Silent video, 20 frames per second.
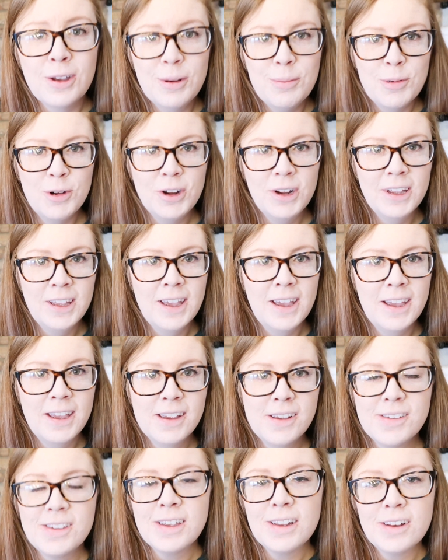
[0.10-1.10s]
Good morning,
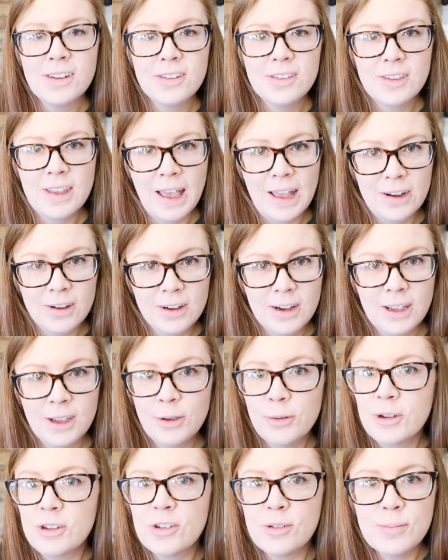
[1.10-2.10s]
guys. It is
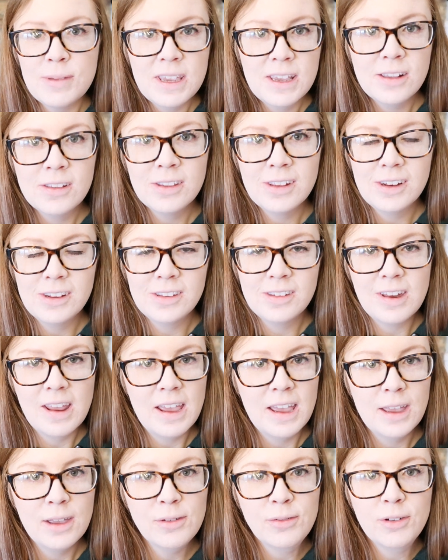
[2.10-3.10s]
Saturday, which means it is
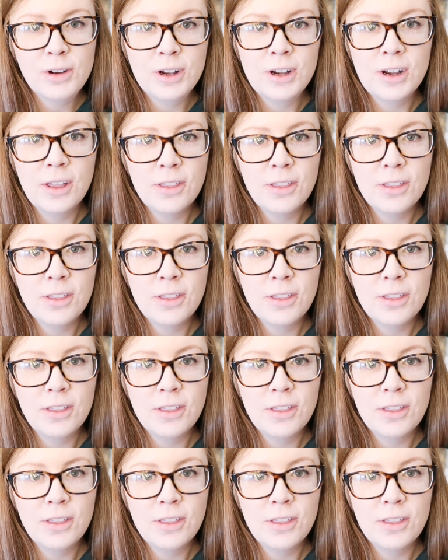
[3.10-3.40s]
time for